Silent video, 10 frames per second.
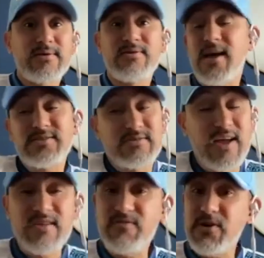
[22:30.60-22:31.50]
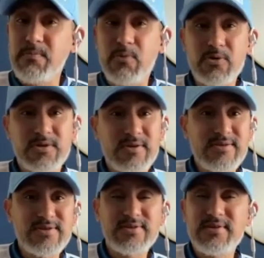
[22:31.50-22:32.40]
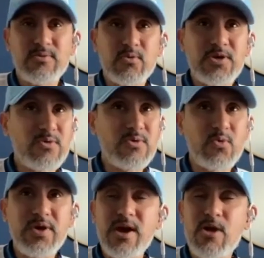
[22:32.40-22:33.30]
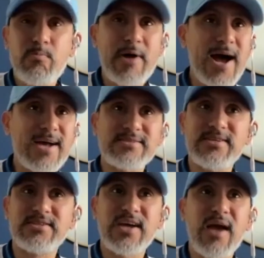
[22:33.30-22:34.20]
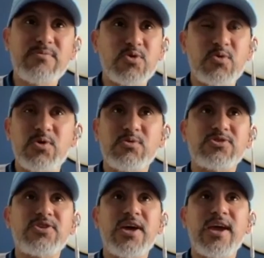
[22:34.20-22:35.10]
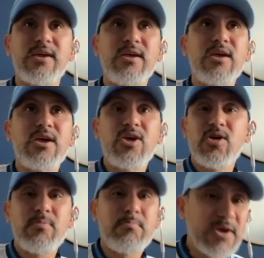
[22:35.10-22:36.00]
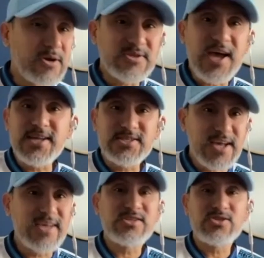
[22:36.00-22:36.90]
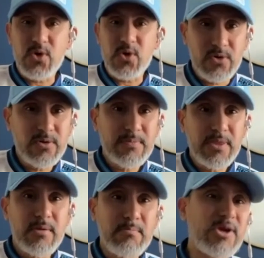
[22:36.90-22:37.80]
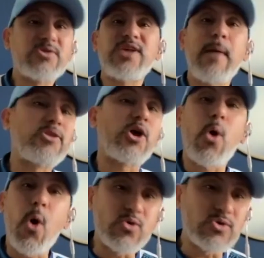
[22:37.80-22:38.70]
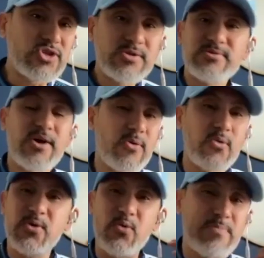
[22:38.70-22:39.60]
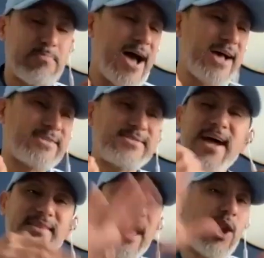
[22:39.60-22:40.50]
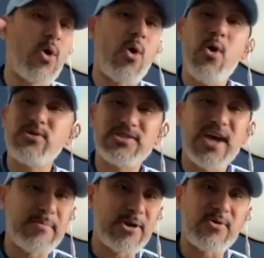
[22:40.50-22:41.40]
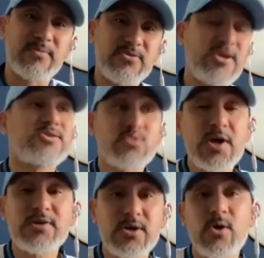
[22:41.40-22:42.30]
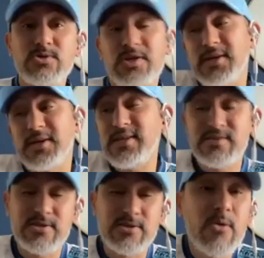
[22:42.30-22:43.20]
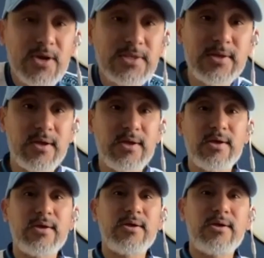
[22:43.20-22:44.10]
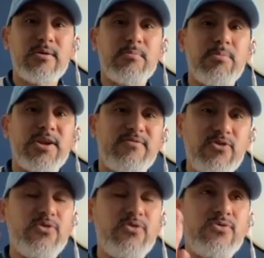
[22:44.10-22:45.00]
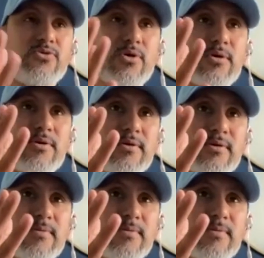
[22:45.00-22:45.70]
That's very important. We are past the times where we would say, because I say so, because I'm the coach. No, we passed that a long time ago. Yes, we are the coach, and the kids know it. But if you don't